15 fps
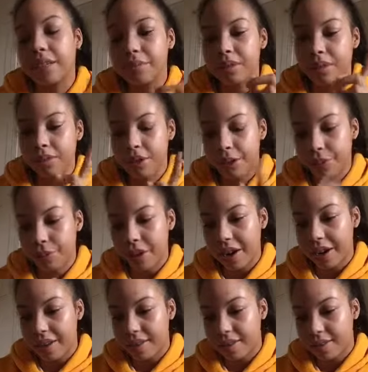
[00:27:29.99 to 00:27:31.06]
let me tell you the
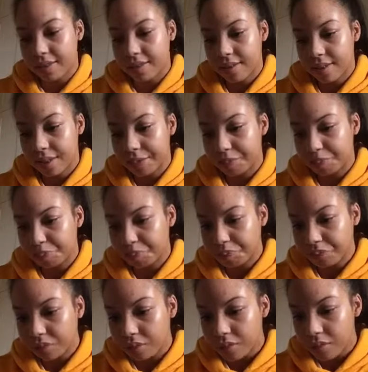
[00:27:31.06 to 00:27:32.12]
price.
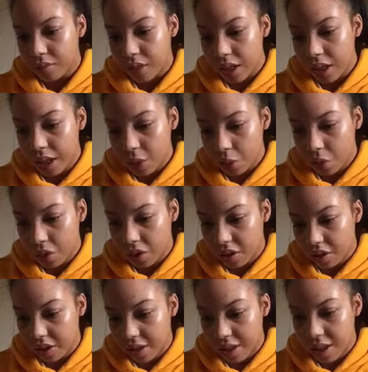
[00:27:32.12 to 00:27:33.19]
It
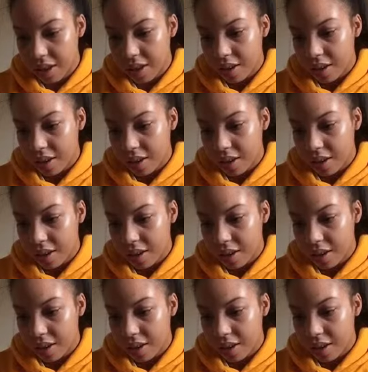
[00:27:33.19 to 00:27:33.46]
was